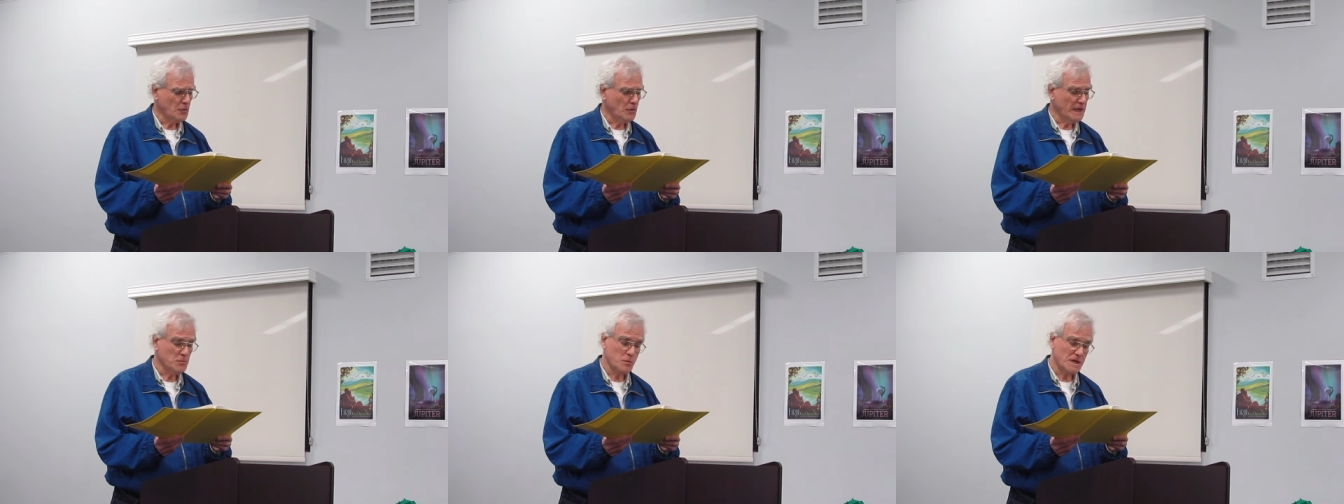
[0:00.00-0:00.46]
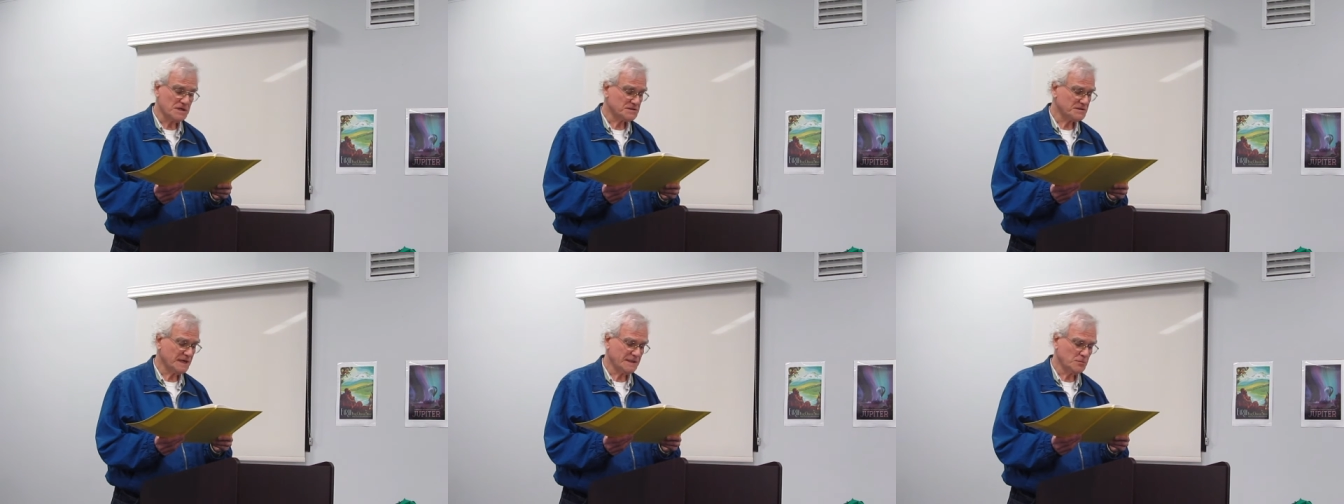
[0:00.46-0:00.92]
We wish
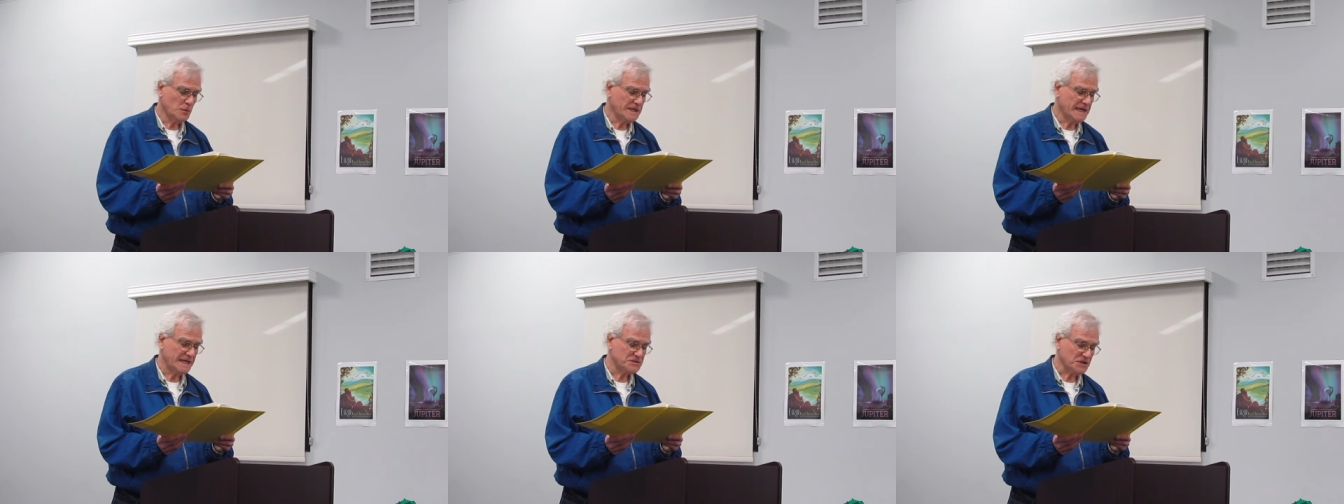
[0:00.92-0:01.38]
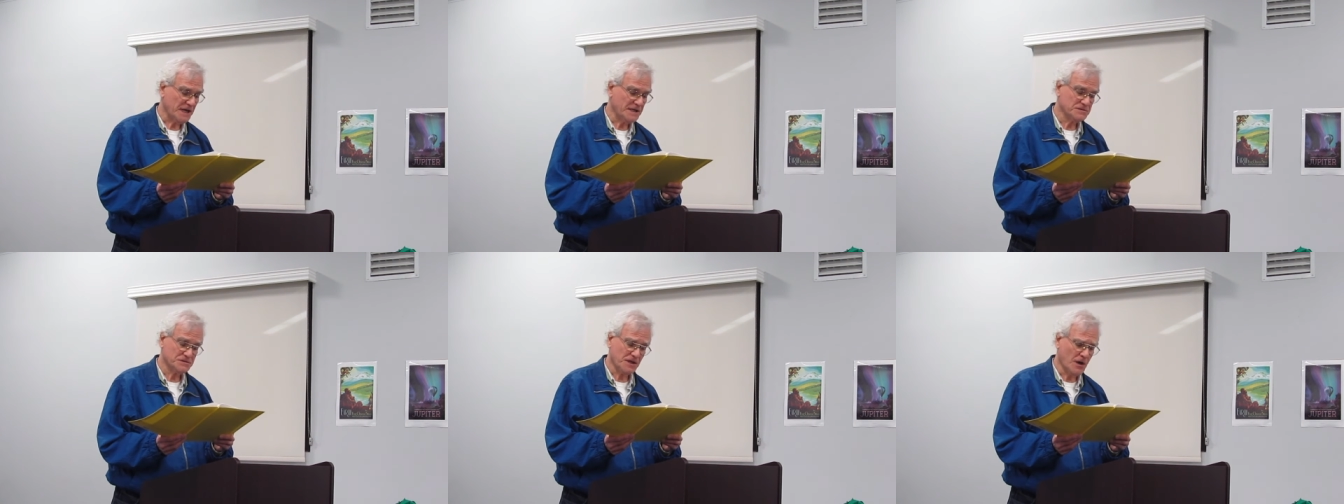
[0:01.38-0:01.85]
that we had
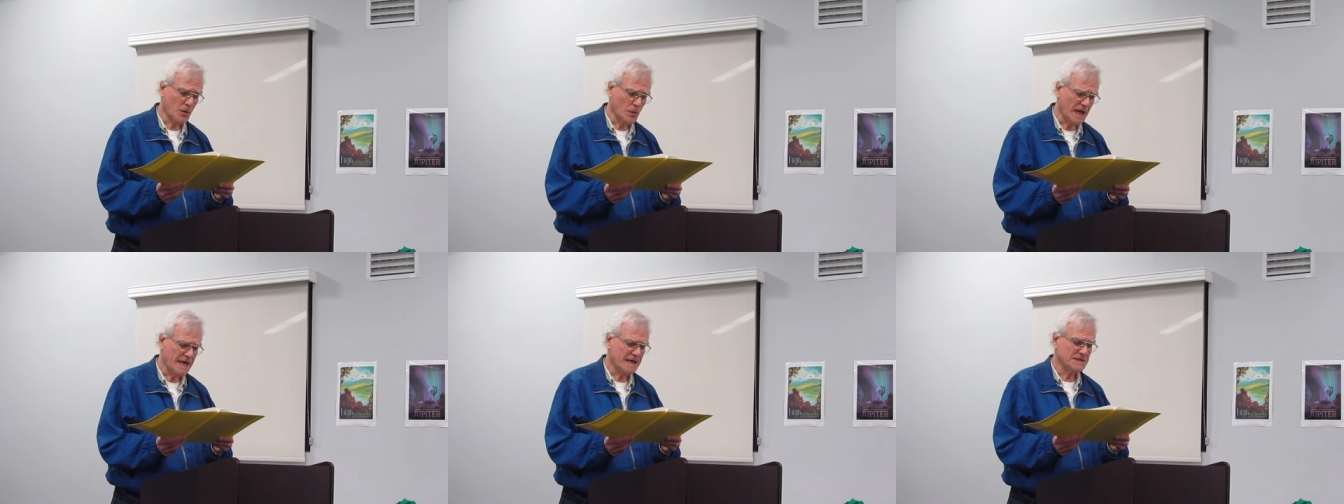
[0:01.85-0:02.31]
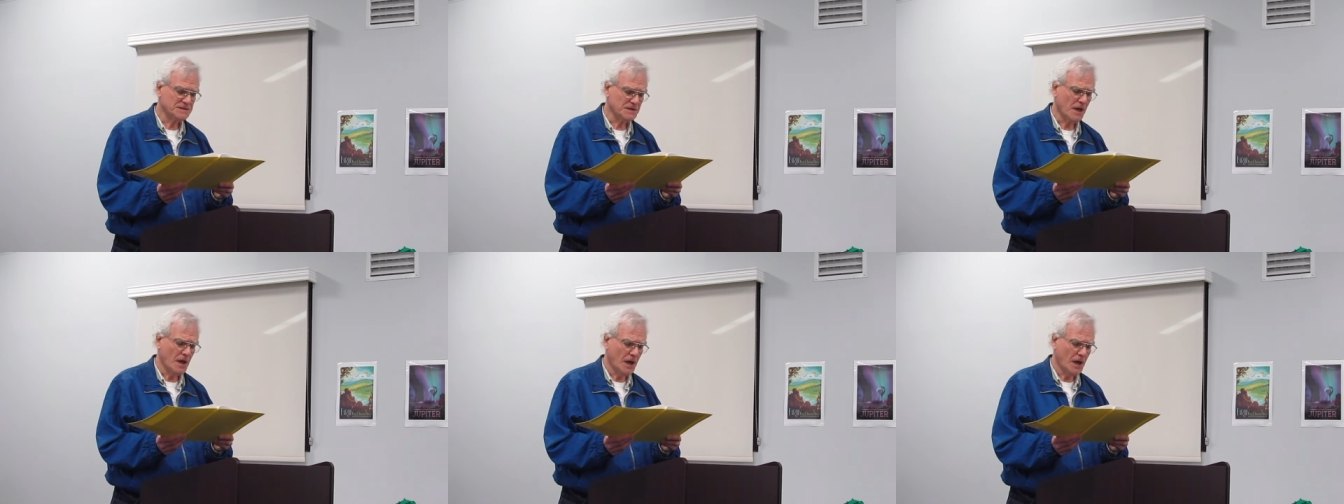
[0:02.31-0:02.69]
changed our ways,